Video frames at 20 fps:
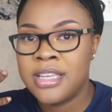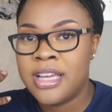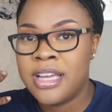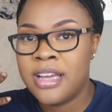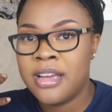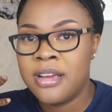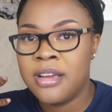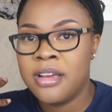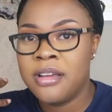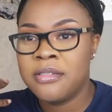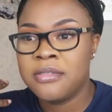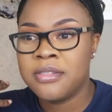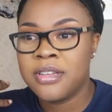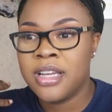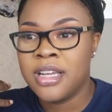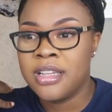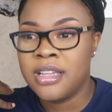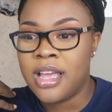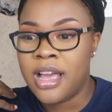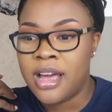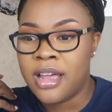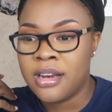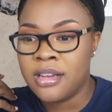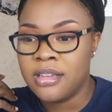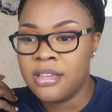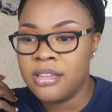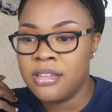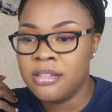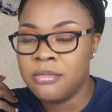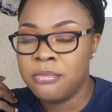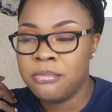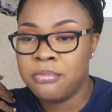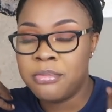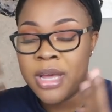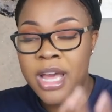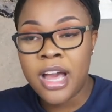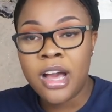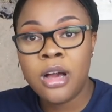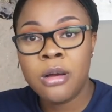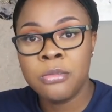to have a lot of
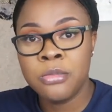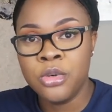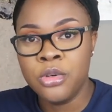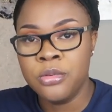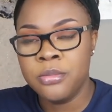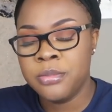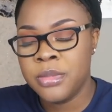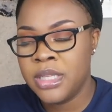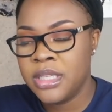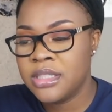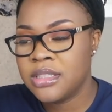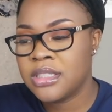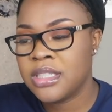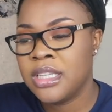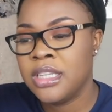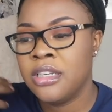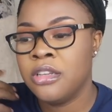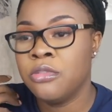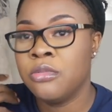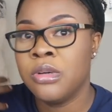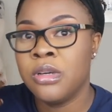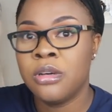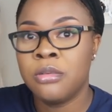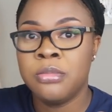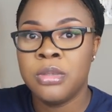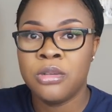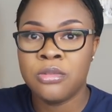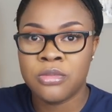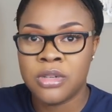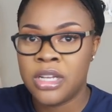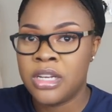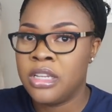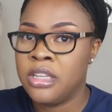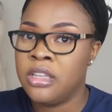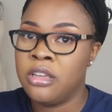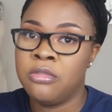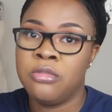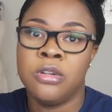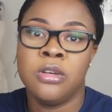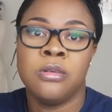bowel movements, and it will be
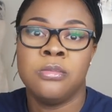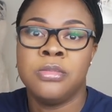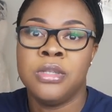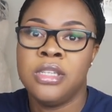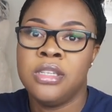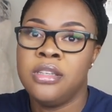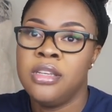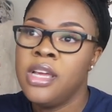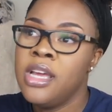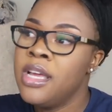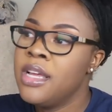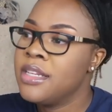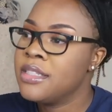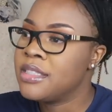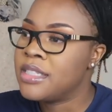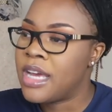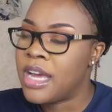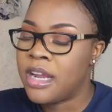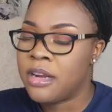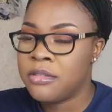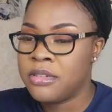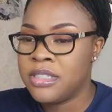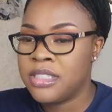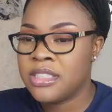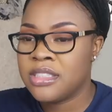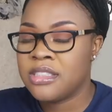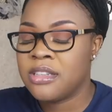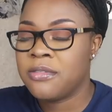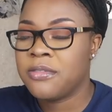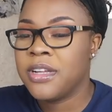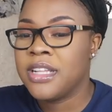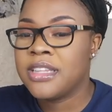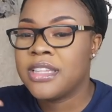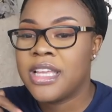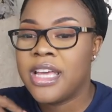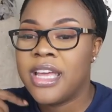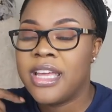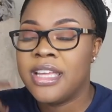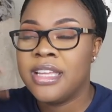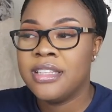runny, it will be diarrhea and stuff like
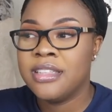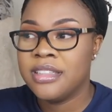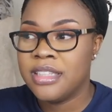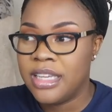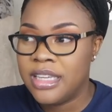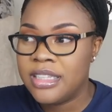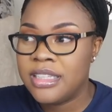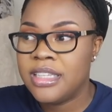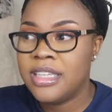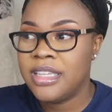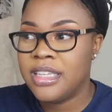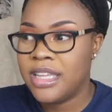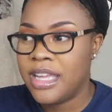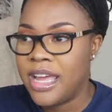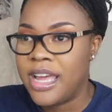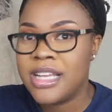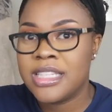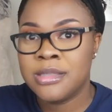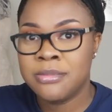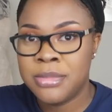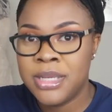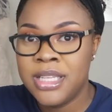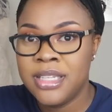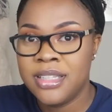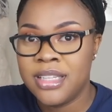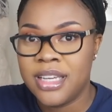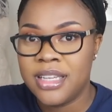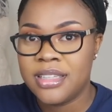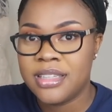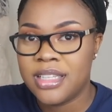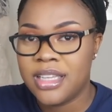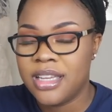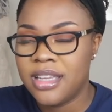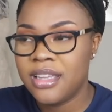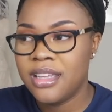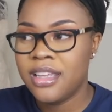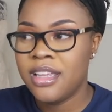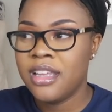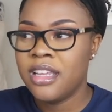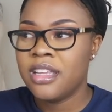that. And lately it has been like that,
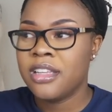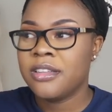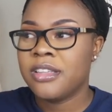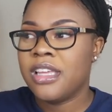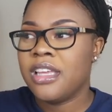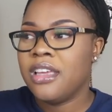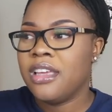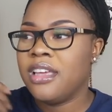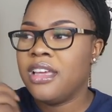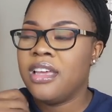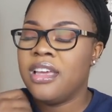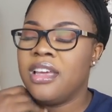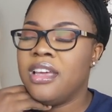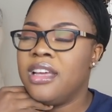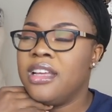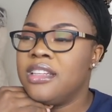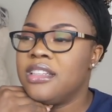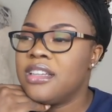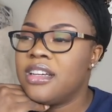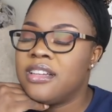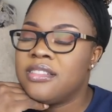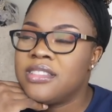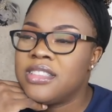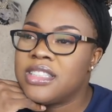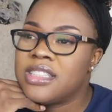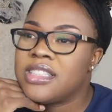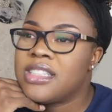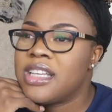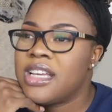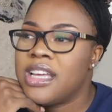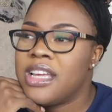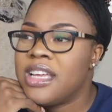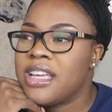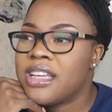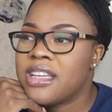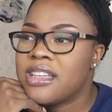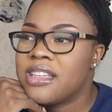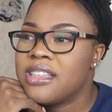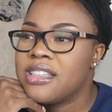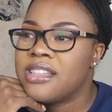and I'm just
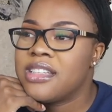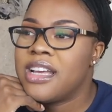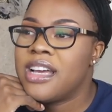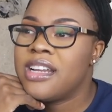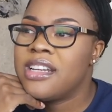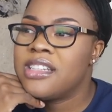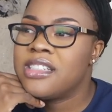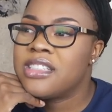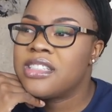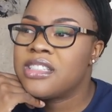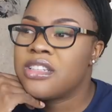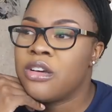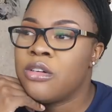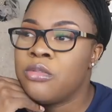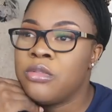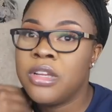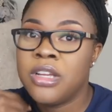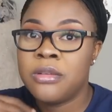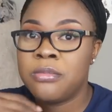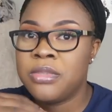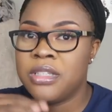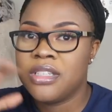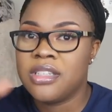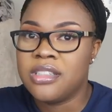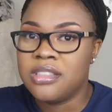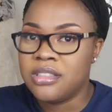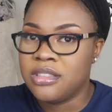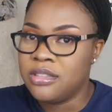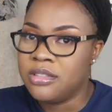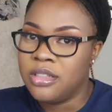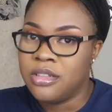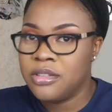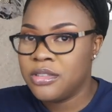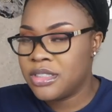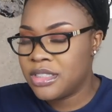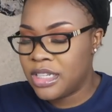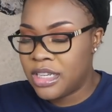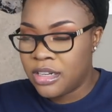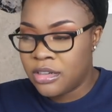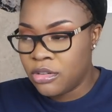like, that is so weird, because you know
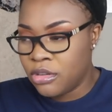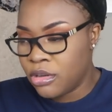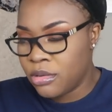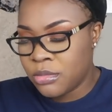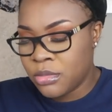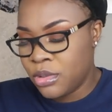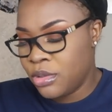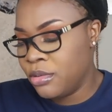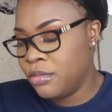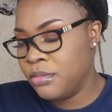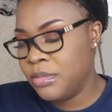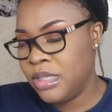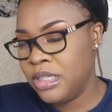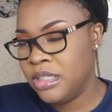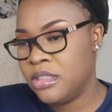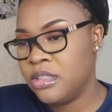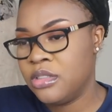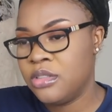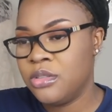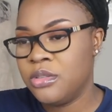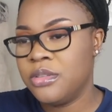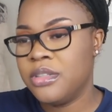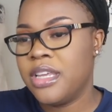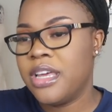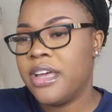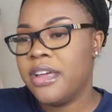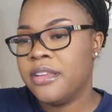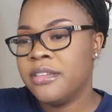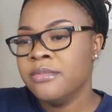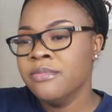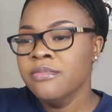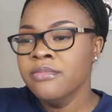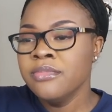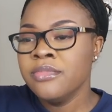it's not normal of me to do that.